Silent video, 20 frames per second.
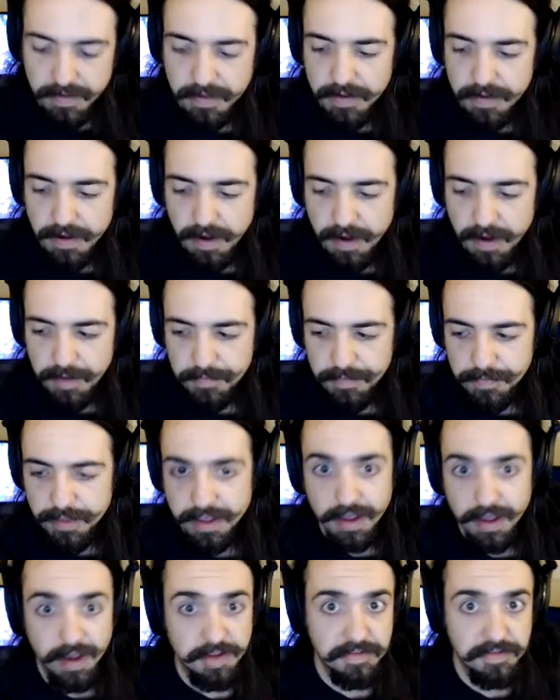the
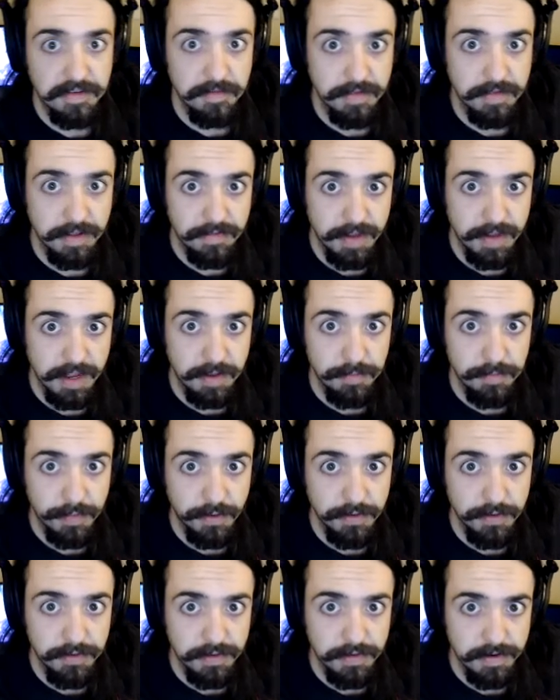cost of living in
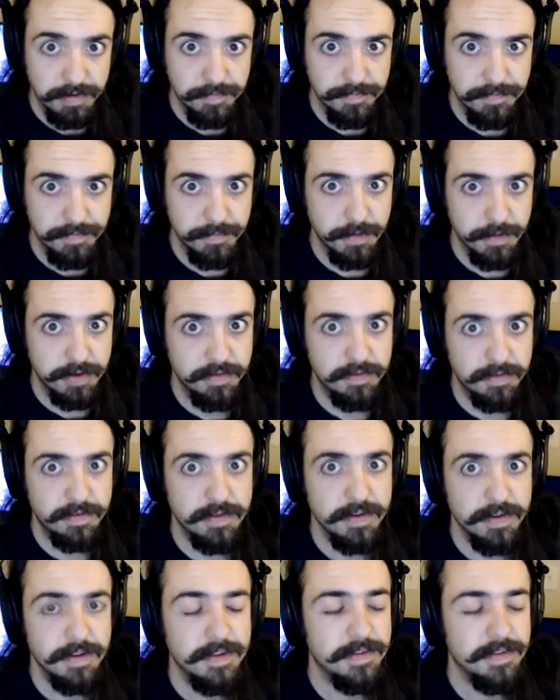Boulder, which
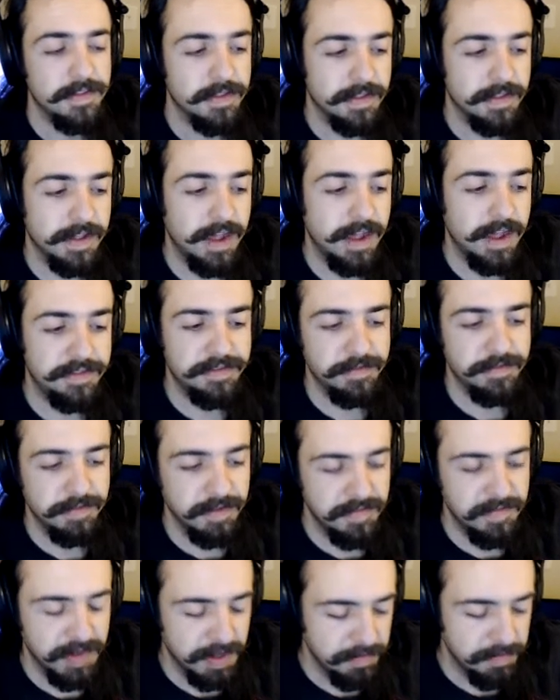the cost of
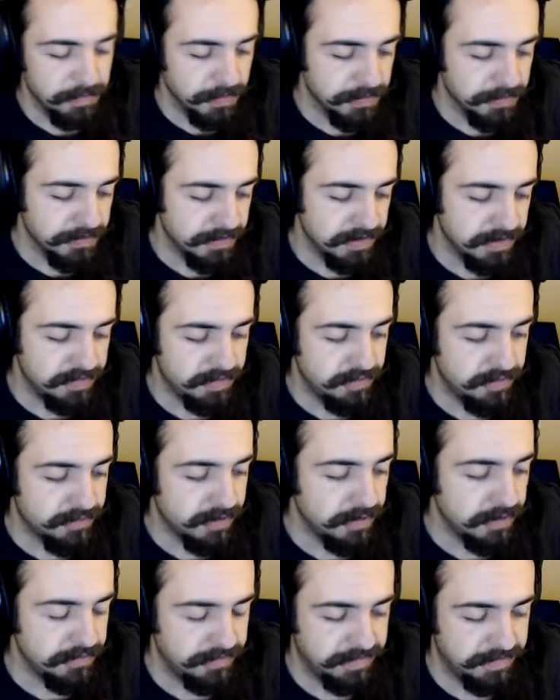living in Boulder is
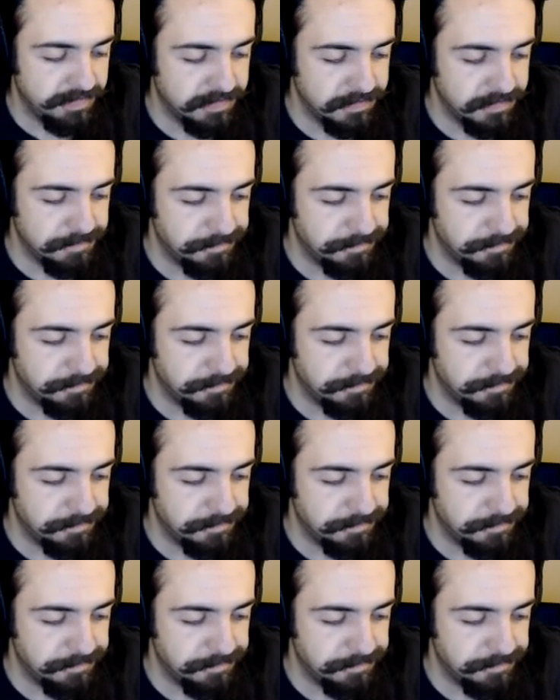atrocious.